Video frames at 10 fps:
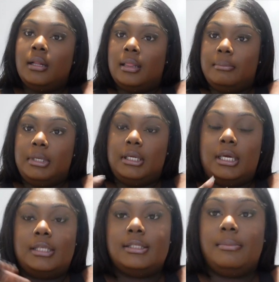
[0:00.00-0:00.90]
let me
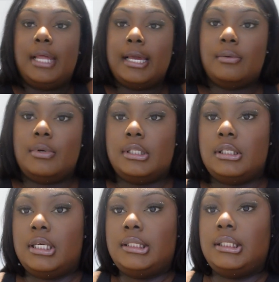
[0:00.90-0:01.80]
get some black ones
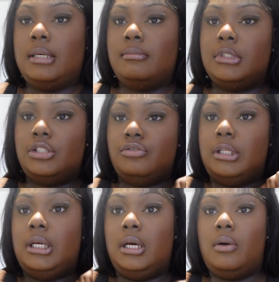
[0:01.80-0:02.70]
because skims is
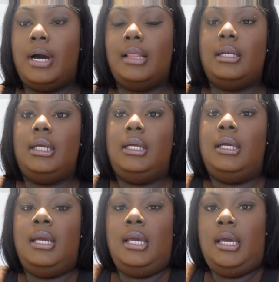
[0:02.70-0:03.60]
really good quality
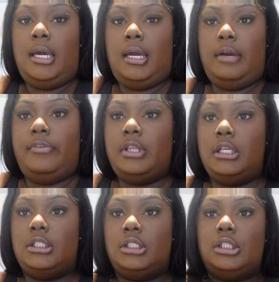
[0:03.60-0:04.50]
and
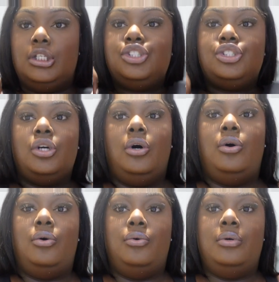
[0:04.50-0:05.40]
everything just looks
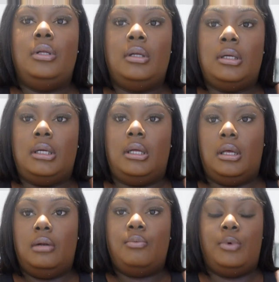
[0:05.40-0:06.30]
so
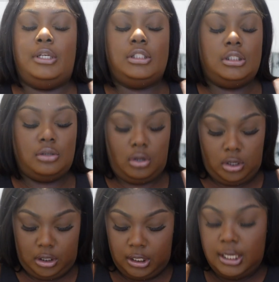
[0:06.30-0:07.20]
good once it's
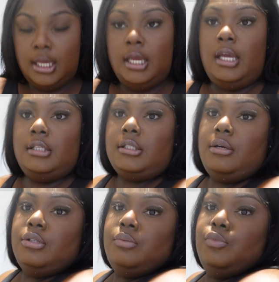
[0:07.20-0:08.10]
on it's
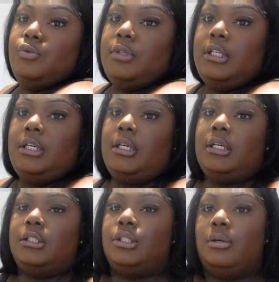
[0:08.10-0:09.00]
so
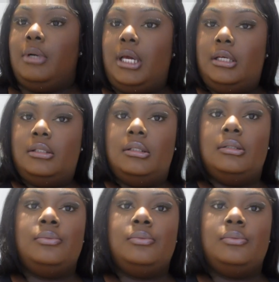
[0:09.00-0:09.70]
smoothing and so nice